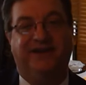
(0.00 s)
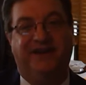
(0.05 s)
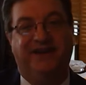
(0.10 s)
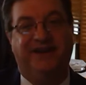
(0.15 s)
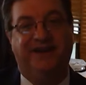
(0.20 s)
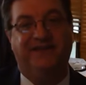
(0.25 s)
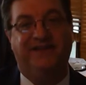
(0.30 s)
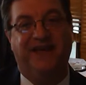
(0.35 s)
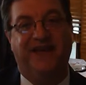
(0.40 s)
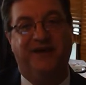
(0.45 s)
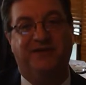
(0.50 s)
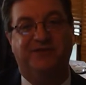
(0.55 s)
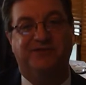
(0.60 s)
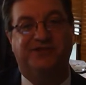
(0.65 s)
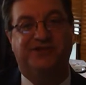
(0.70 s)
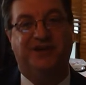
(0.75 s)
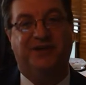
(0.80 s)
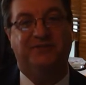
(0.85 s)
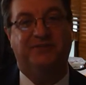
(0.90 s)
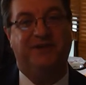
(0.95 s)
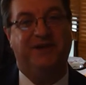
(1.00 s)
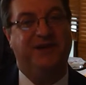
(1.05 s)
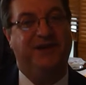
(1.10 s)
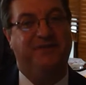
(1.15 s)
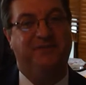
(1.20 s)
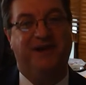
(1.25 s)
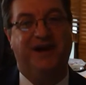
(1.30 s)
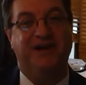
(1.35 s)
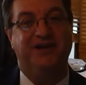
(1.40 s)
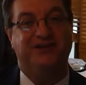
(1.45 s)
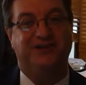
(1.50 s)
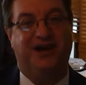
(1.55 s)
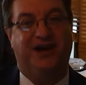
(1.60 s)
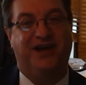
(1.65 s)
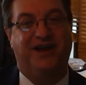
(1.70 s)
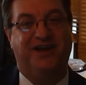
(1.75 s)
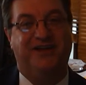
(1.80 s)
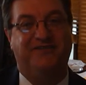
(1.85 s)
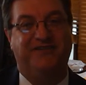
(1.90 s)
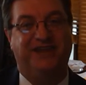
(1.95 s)
and that was something about
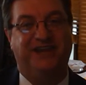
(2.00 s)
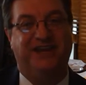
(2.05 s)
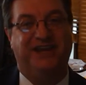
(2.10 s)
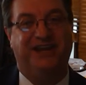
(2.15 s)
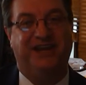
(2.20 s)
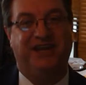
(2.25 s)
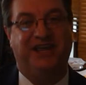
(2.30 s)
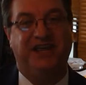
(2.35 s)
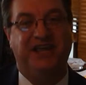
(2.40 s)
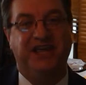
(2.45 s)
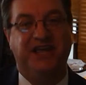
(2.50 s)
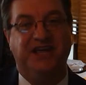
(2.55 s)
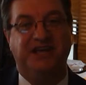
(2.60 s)
John F. Kennedy.